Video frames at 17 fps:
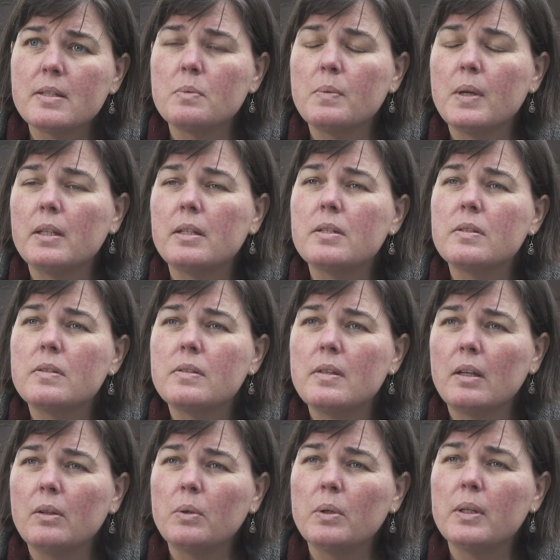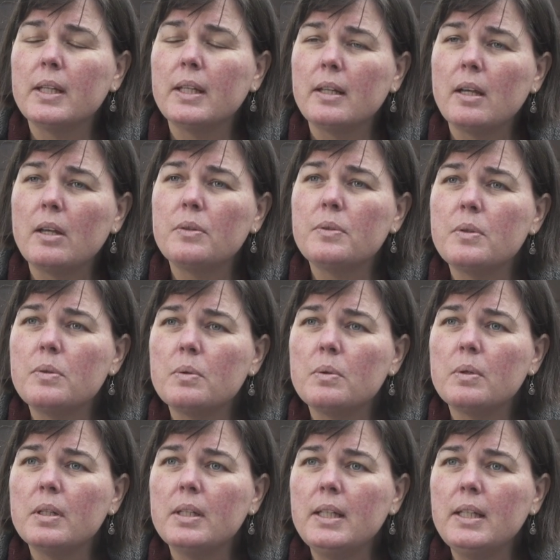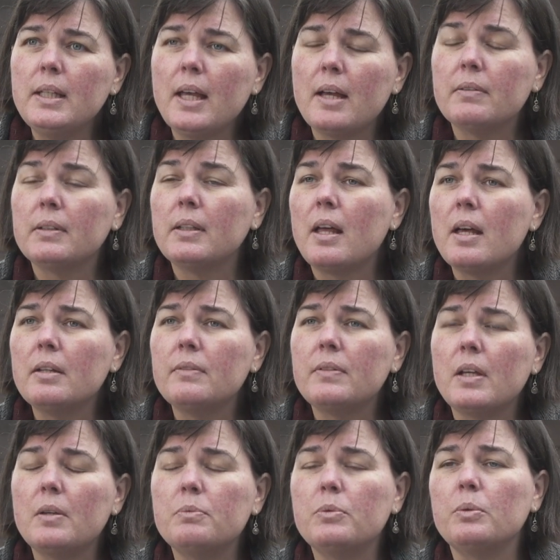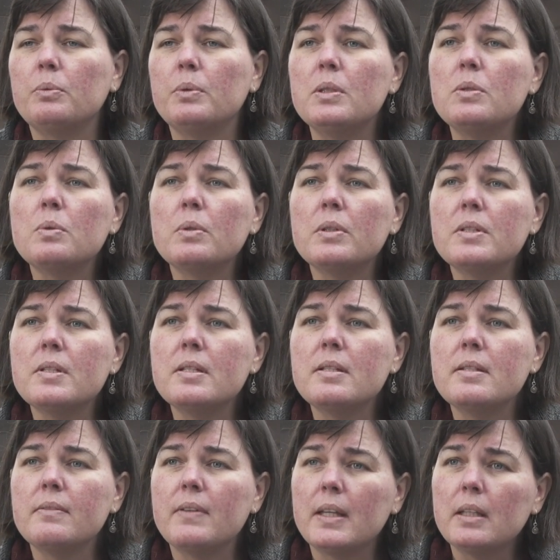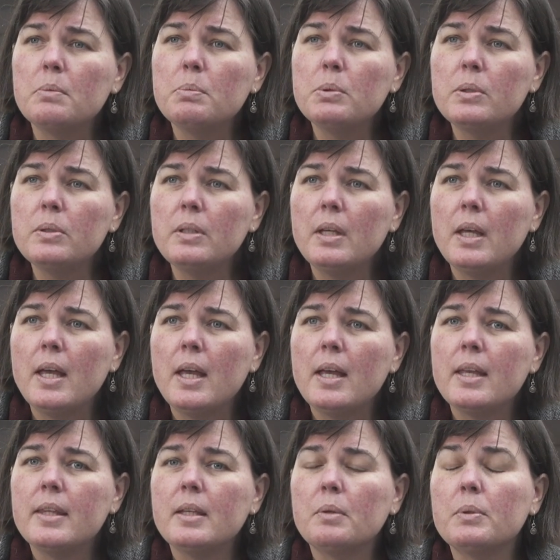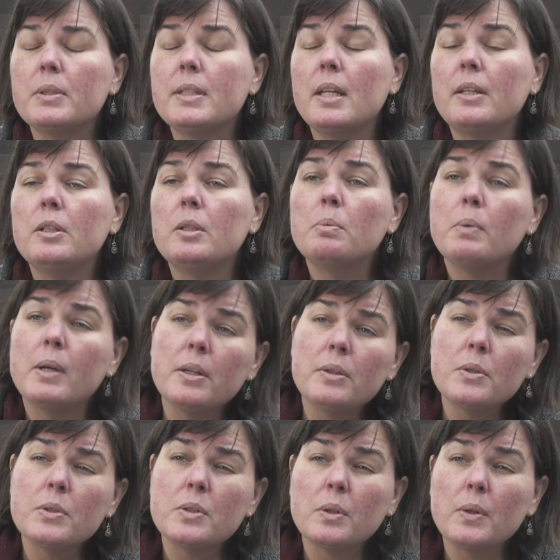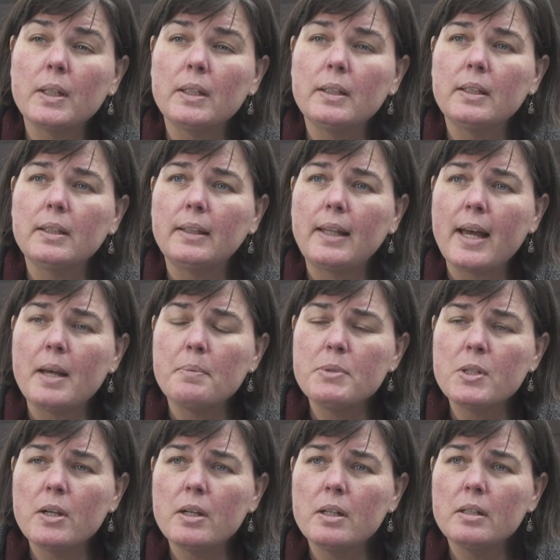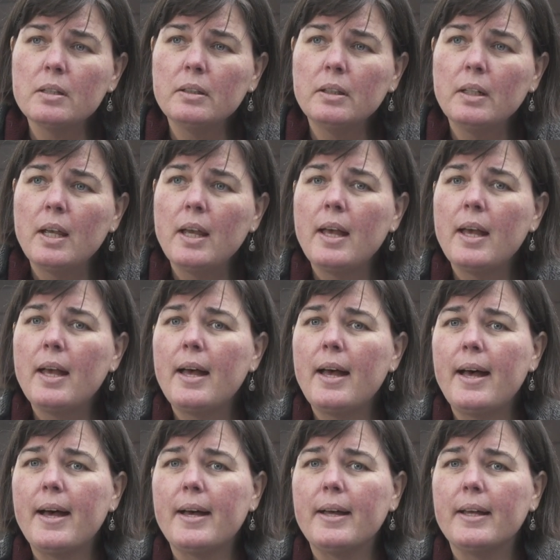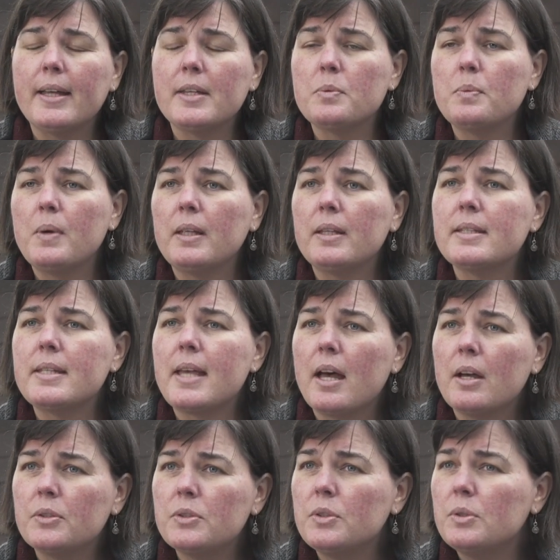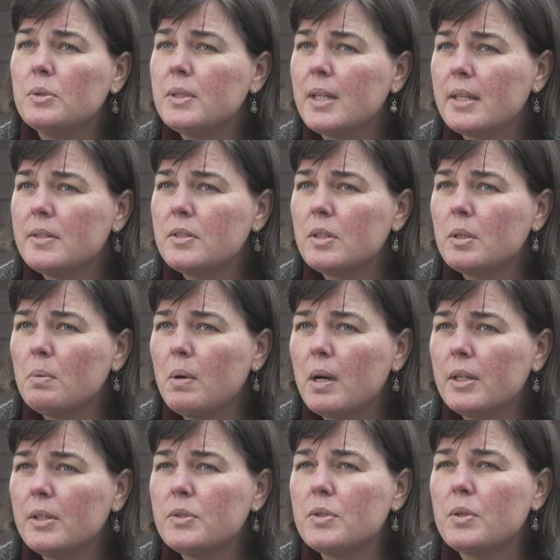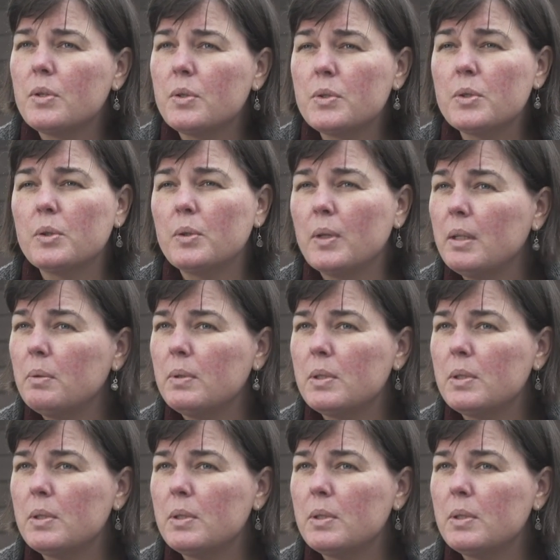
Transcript: as well as Oregon Health Authority, have a lot of helpful resources available that will tell you where those accredited labs are, uh, as well as how to test your water. So, those are great